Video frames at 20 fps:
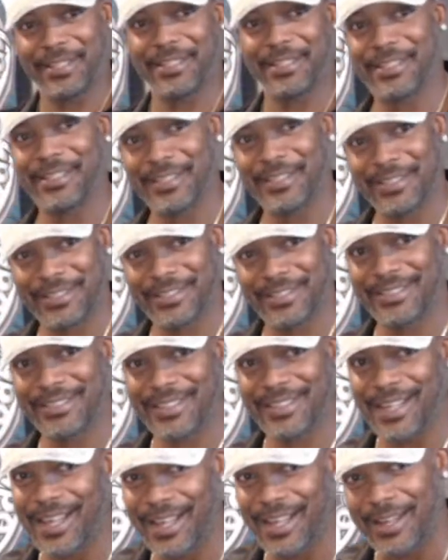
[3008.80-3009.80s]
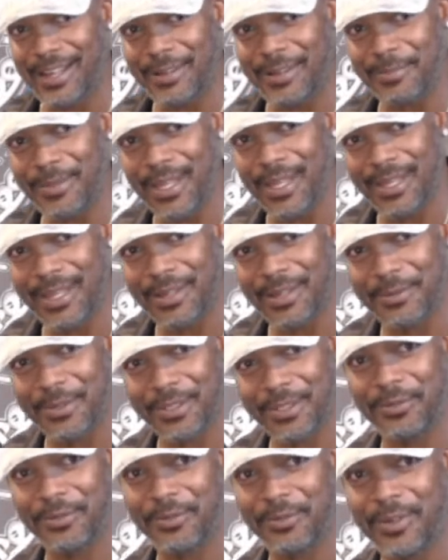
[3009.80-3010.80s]
and it's man, what
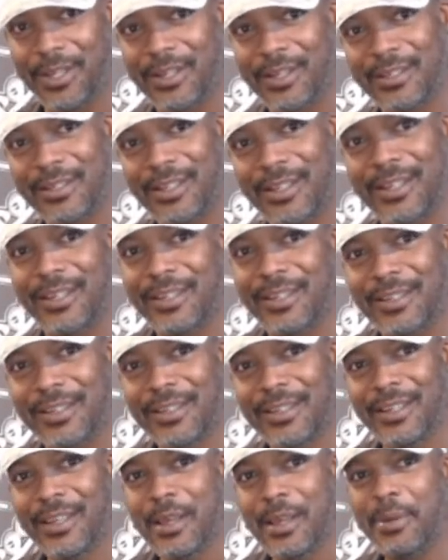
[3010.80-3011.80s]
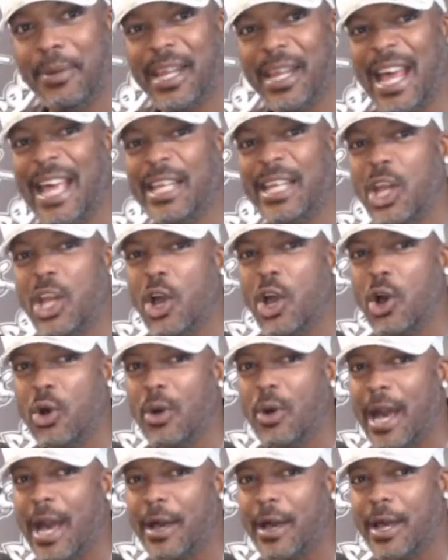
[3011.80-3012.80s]
the fuck, like. But I
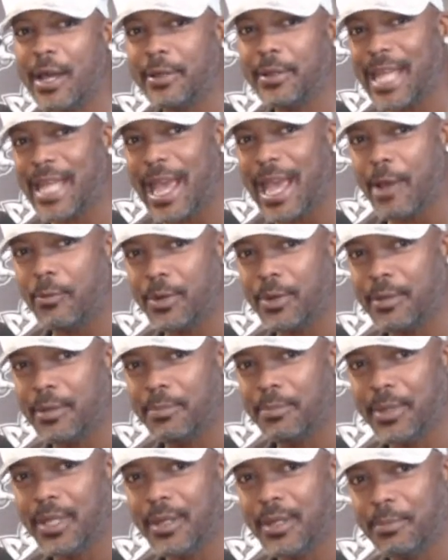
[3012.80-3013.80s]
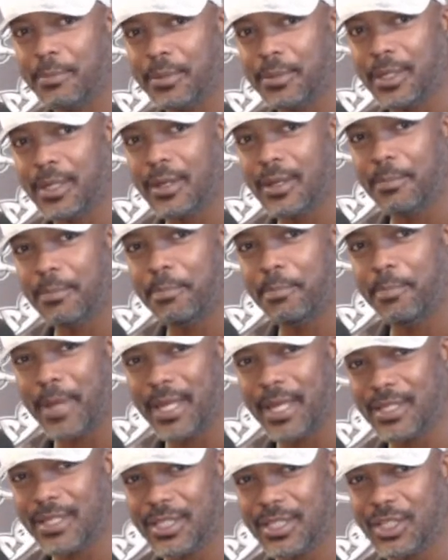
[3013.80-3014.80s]
know that would have been a
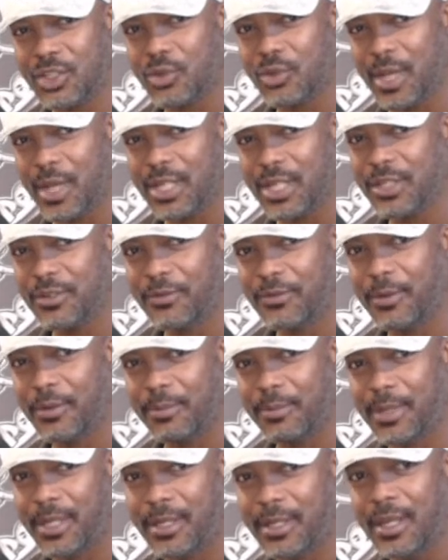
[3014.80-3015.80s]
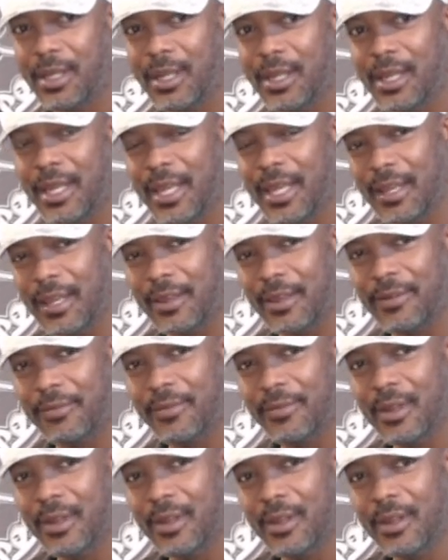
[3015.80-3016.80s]
better situation for me if
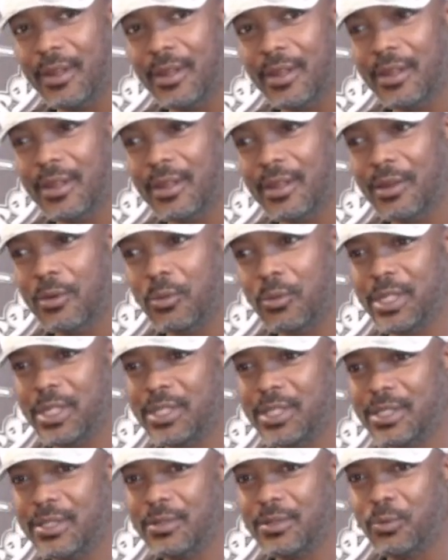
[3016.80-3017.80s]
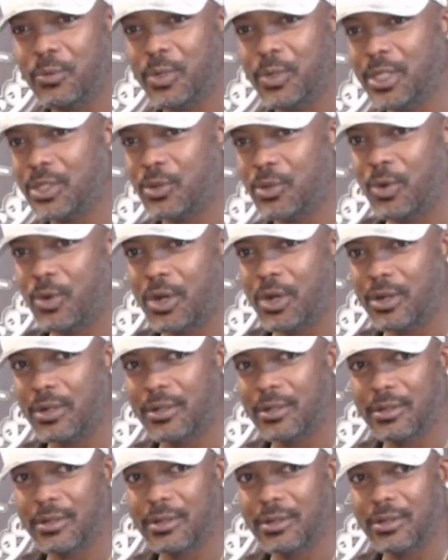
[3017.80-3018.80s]
went to work
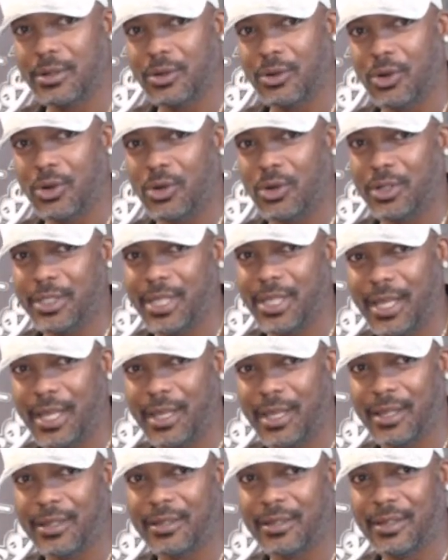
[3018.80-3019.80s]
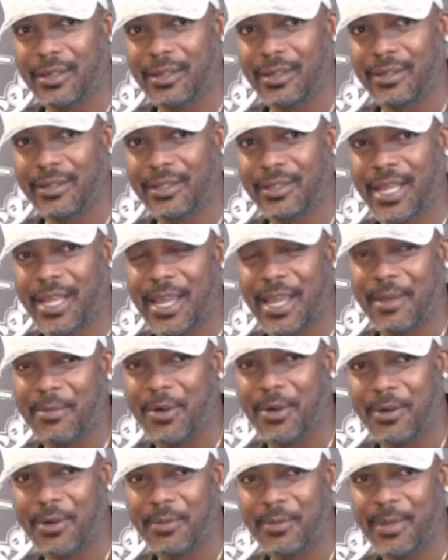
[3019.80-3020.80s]
all day and came
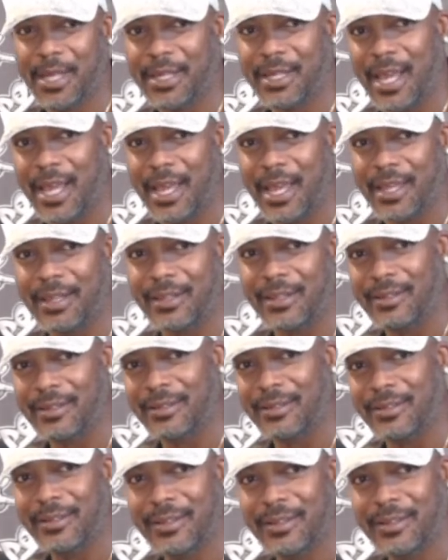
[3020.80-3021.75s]
home at night and